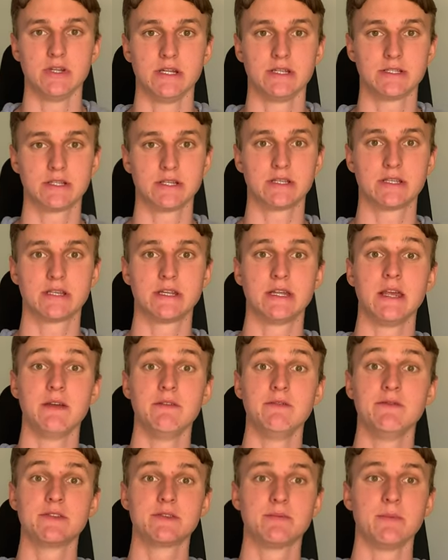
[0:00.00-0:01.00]
It just
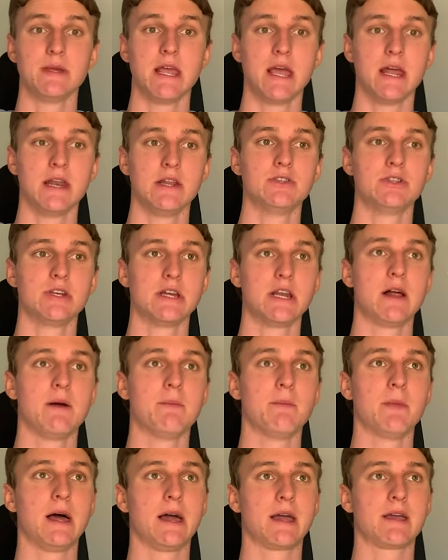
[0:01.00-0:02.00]
gives me energy. And
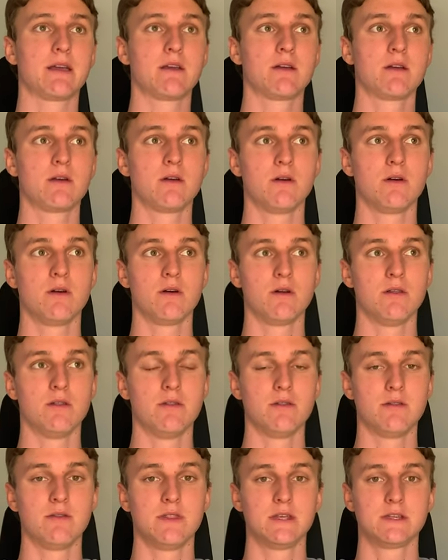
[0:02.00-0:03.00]
I'm like,
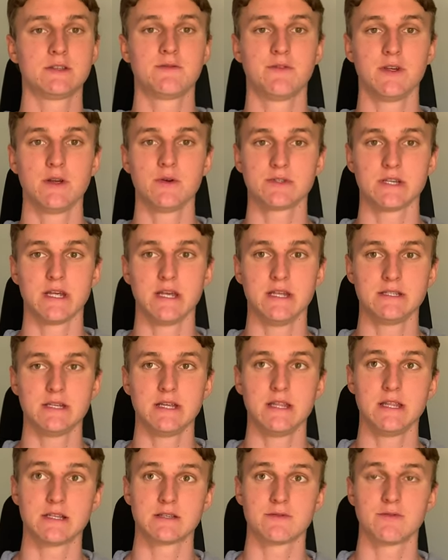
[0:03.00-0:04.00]
this feels easy.
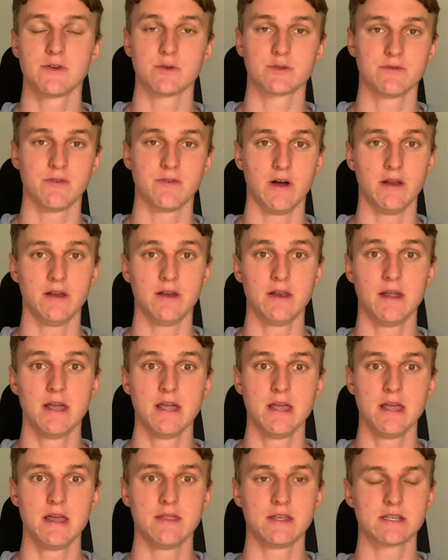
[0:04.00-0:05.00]
This feels fun.
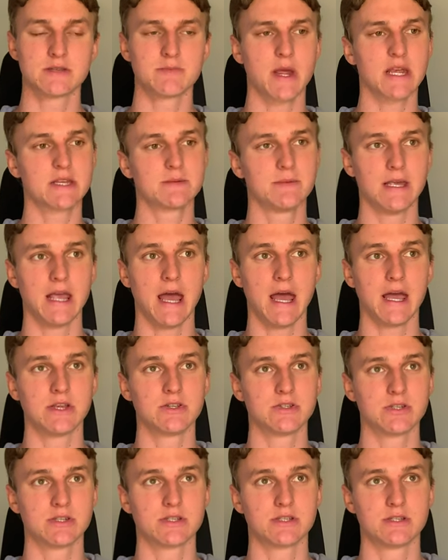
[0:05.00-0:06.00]
This makes me
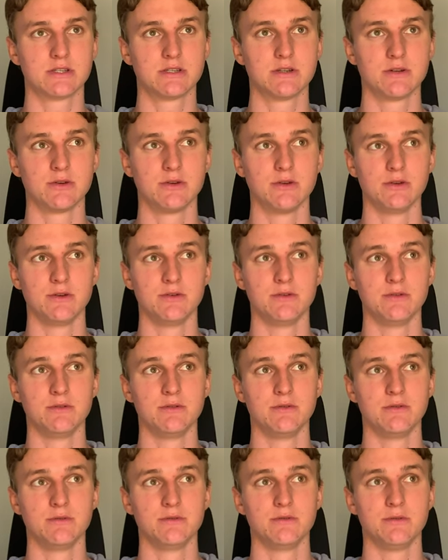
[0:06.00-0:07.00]
anxious to,
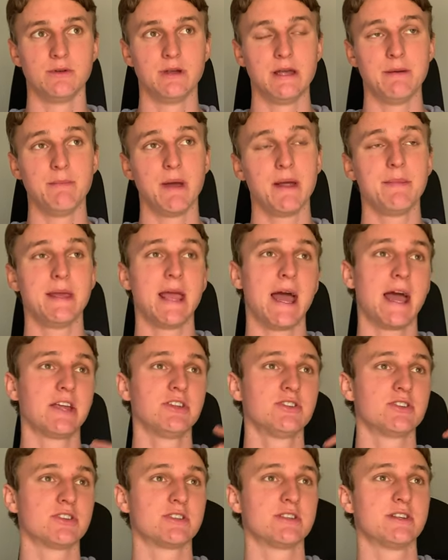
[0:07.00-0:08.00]
it made me
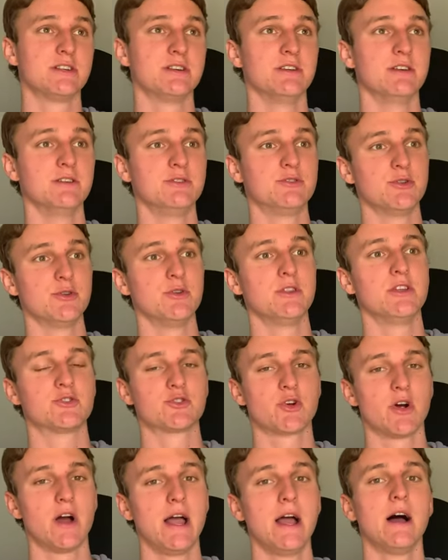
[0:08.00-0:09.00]
anxious to do the
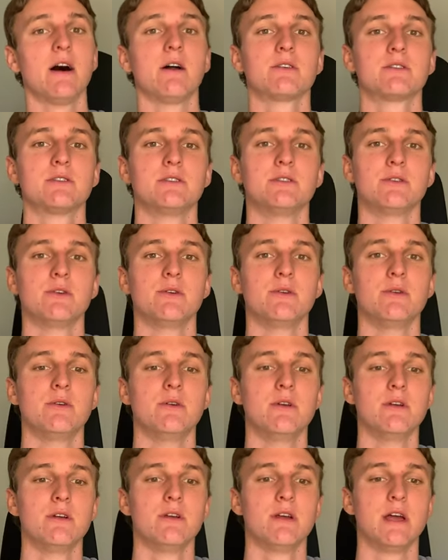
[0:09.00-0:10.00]
tryout, to do
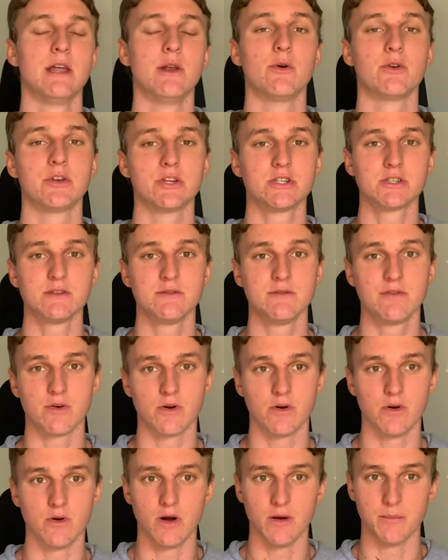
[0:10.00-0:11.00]
an audition
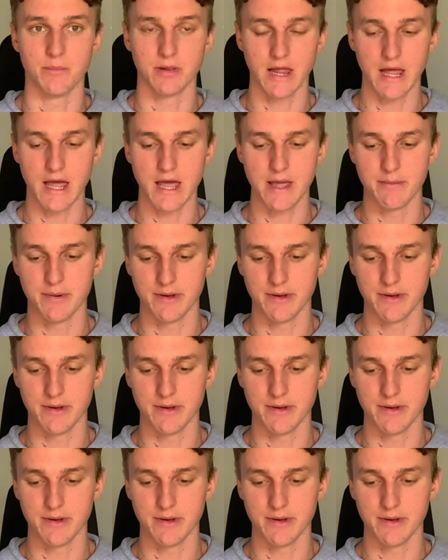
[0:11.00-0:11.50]
for a play.